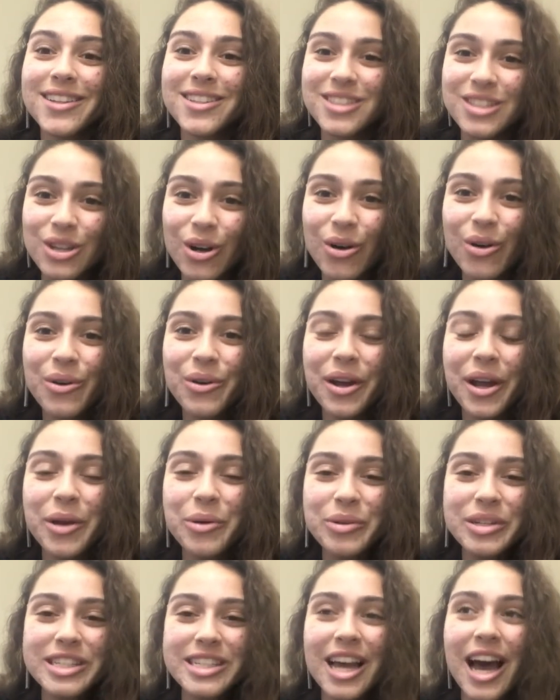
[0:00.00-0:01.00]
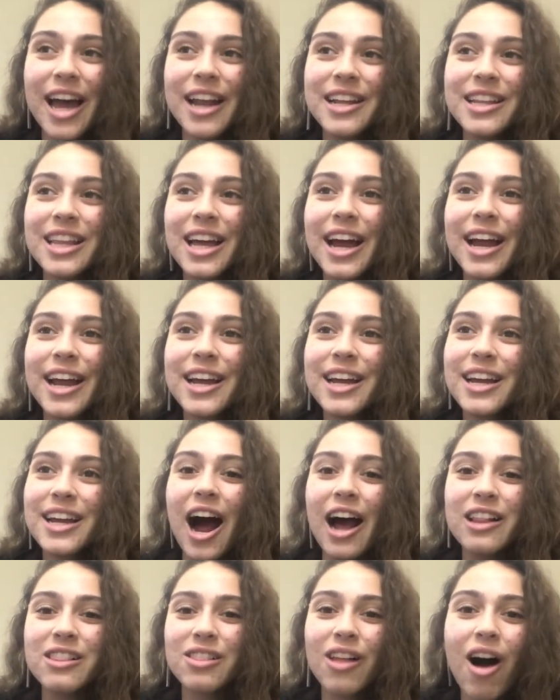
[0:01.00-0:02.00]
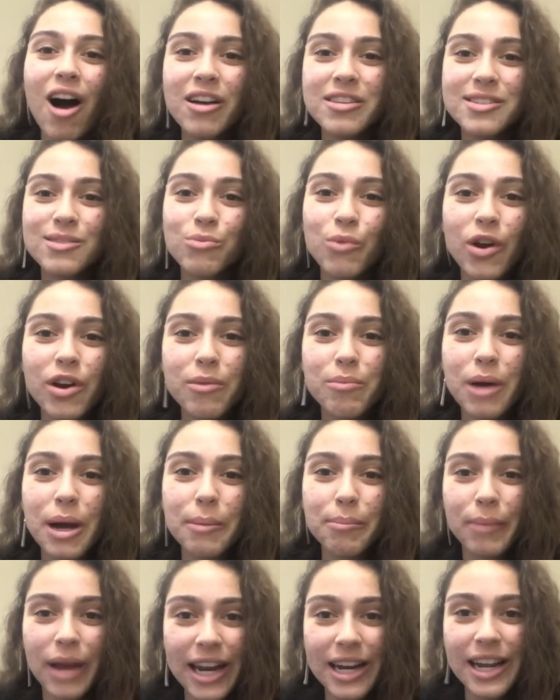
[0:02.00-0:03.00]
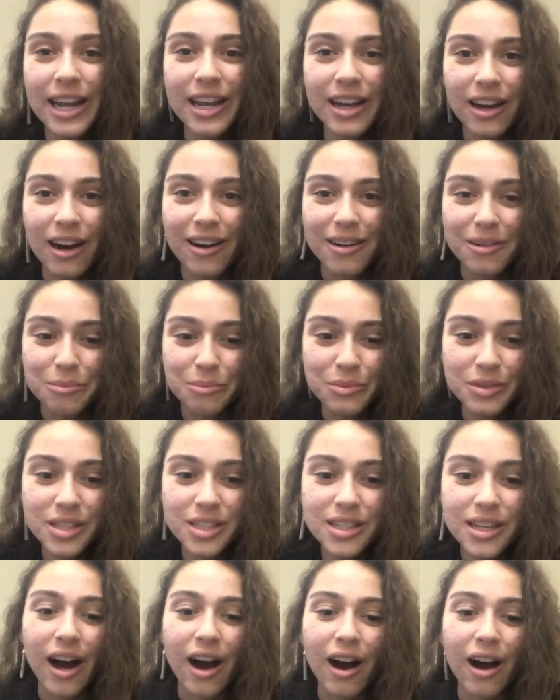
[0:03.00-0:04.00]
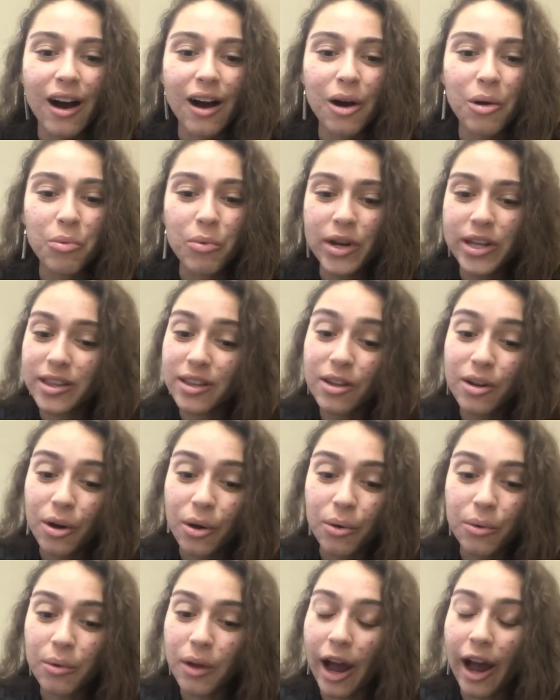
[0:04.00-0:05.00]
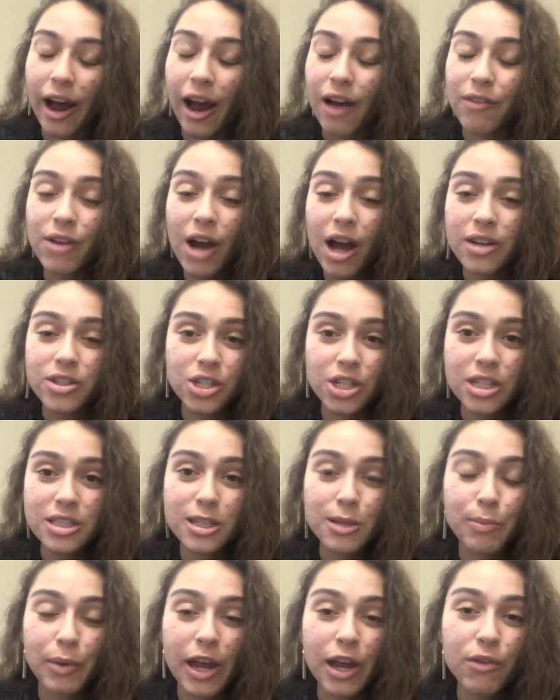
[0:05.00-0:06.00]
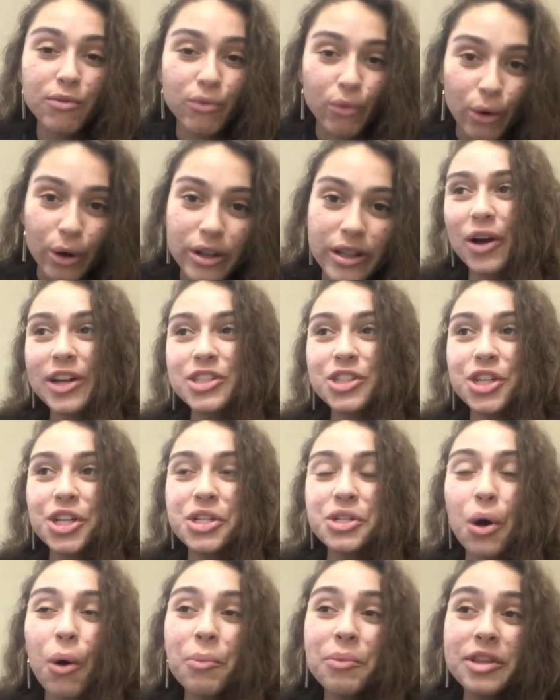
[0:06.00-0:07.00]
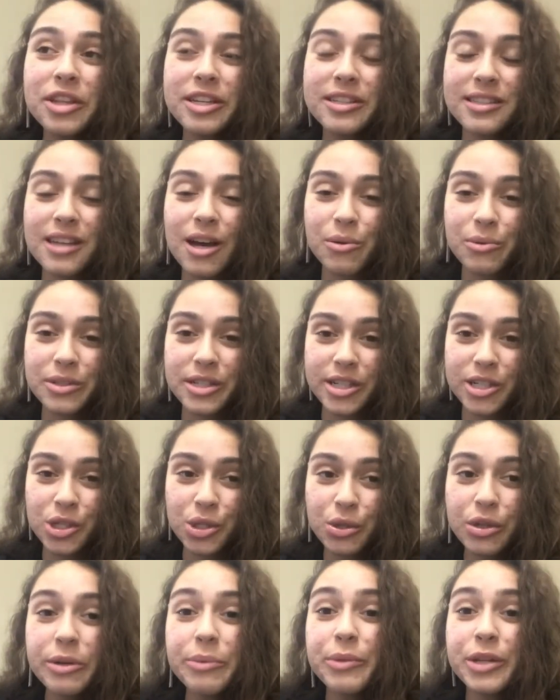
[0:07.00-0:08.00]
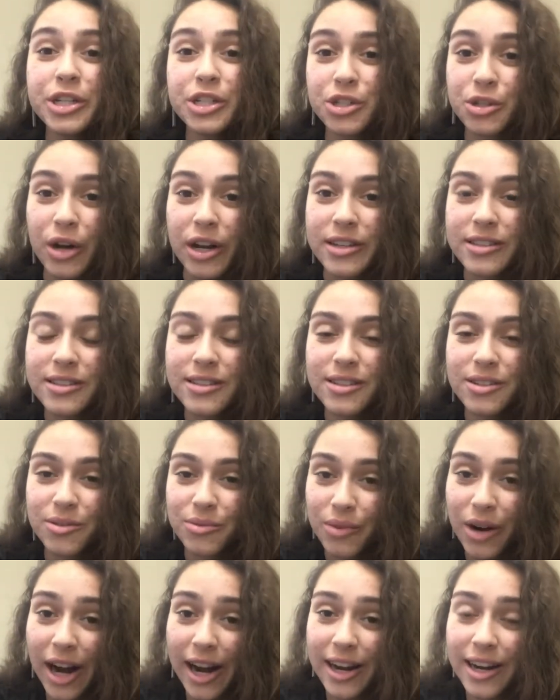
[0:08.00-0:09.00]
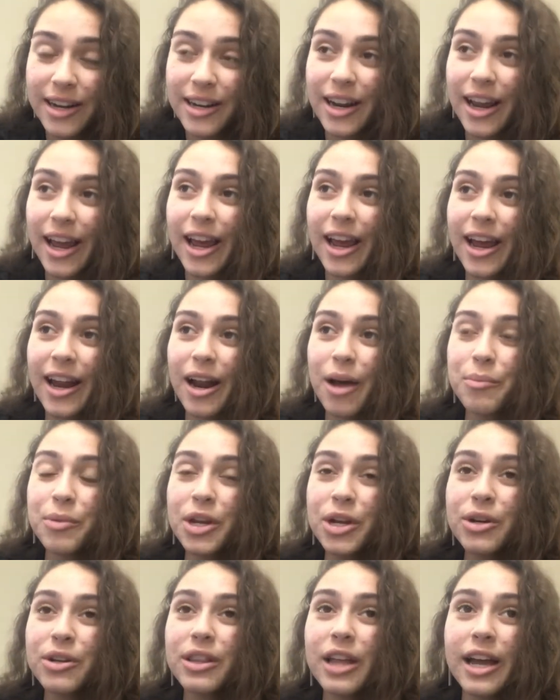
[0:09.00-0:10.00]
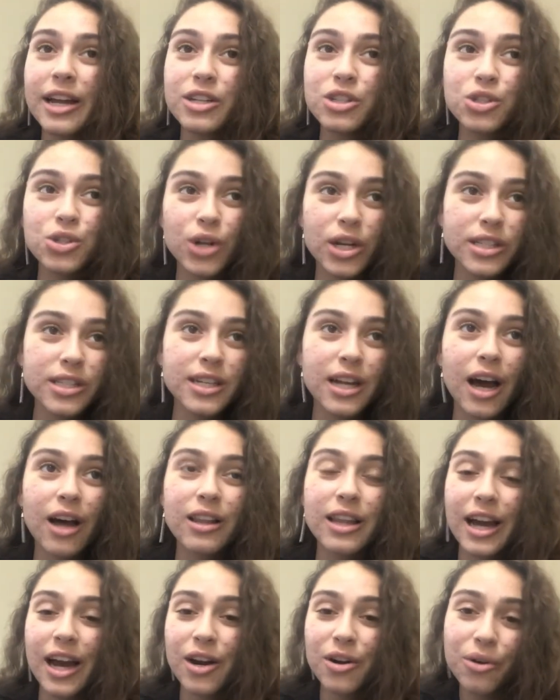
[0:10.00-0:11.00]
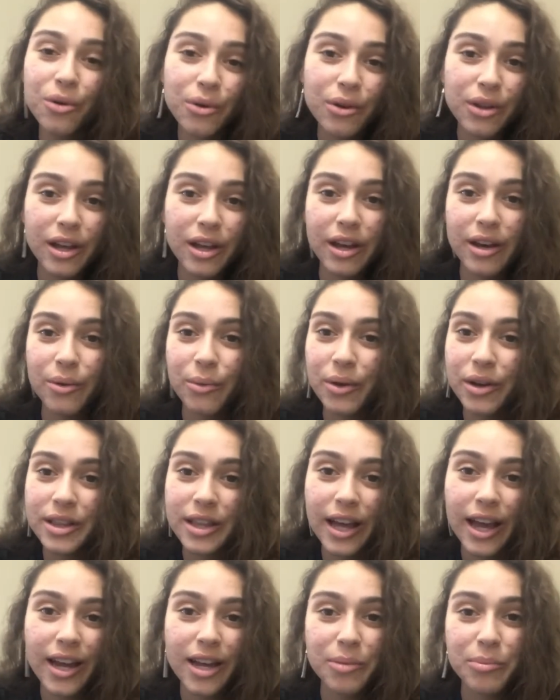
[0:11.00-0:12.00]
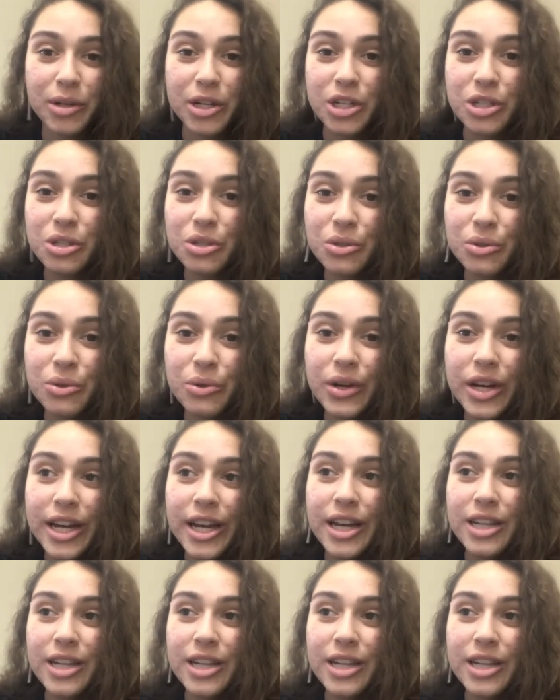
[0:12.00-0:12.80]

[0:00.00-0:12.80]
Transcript: So it was kind of like I lost one of my main incomes with, you know, I've got shit to pay for. When she told me this, I was extremely stressed, right? And I'm here like stressing out, like I don't know what the heck I'm gonna do.